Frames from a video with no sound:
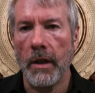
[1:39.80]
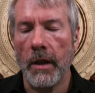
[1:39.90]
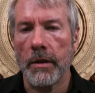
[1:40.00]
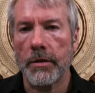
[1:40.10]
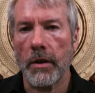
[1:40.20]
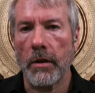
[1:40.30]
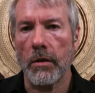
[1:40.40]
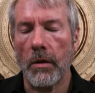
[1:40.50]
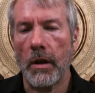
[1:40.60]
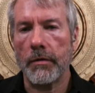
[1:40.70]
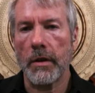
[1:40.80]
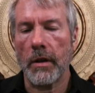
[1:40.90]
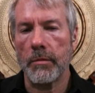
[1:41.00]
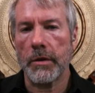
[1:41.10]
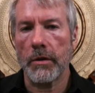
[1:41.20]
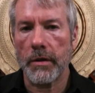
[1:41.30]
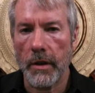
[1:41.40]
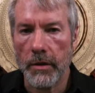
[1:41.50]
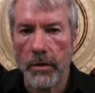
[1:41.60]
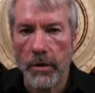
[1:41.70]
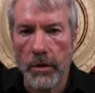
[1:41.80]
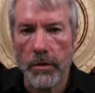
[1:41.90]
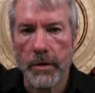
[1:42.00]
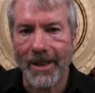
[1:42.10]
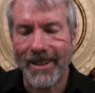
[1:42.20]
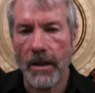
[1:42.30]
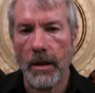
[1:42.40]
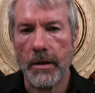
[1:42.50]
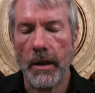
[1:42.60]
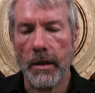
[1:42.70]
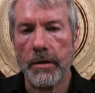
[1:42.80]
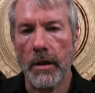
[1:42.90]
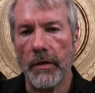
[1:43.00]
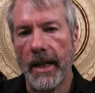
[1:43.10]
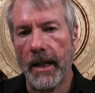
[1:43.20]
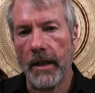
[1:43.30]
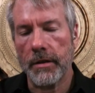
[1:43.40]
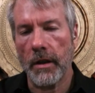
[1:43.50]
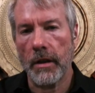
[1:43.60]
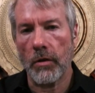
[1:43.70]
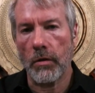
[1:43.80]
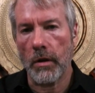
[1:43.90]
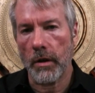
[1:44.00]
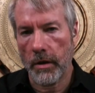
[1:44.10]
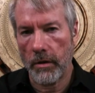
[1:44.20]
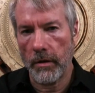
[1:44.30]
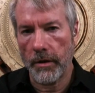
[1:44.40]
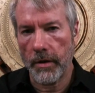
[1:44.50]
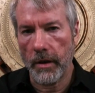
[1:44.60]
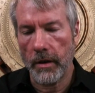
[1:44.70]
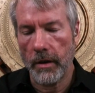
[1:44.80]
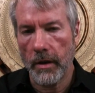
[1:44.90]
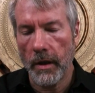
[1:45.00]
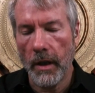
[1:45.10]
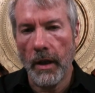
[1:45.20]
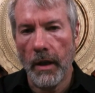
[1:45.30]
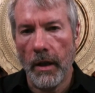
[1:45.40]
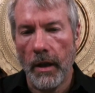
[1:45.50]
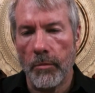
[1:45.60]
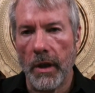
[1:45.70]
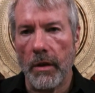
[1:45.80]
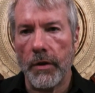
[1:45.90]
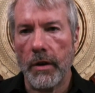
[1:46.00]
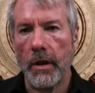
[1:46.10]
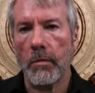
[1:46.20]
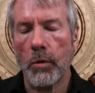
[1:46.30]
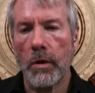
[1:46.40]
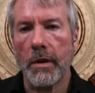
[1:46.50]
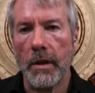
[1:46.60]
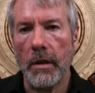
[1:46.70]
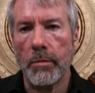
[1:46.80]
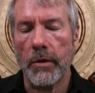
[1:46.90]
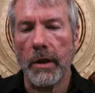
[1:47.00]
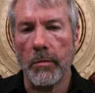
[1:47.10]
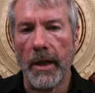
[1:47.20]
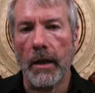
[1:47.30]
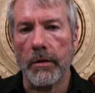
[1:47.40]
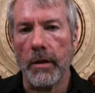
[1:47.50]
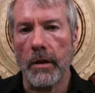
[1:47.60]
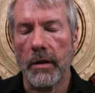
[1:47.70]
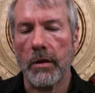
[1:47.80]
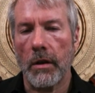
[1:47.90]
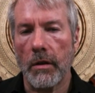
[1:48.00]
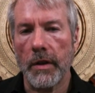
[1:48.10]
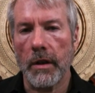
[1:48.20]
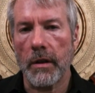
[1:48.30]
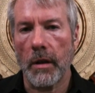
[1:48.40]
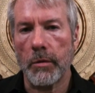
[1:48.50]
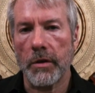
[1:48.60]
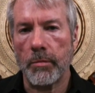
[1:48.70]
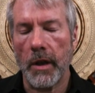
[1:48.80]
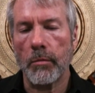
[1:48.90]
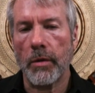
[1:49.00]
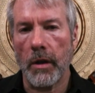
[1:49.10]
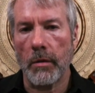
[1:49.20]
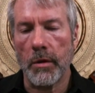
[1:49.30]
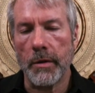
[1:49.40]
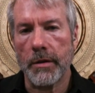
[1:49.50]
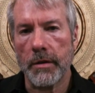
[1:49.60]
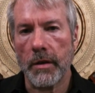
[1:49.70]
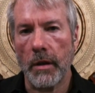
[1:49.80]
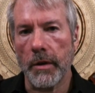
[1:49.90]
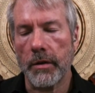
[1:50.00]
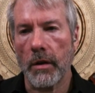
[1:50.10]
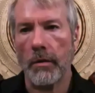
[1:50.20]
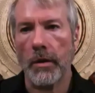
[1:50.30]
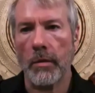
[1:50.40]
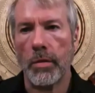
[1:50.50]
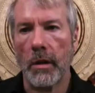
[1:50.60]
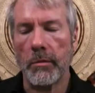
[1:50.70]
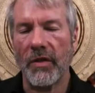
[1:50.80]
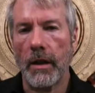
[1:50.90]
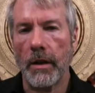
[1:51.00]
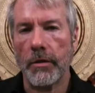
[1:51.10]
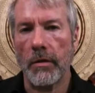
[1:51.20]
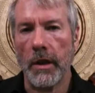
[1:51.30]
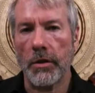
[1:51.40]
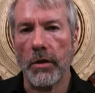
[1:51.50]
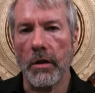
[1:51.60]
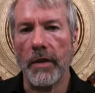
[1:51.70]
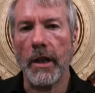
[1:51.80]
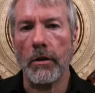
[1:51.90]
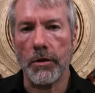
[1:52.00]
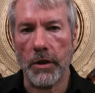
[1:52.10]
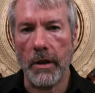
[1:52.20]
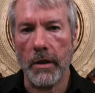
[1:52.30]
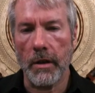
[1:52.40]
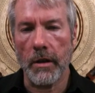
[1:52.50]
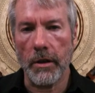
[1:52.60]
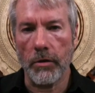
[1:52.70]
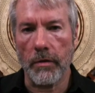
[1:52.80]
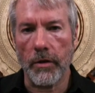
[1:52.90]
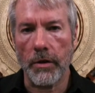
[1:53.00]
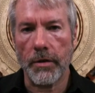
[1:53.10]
So oftentimes those things are used in context of an asset or a currency. But if you think more deeply about this, solving the double spend problem is the same as solving the problem of conservation of energy in the universe.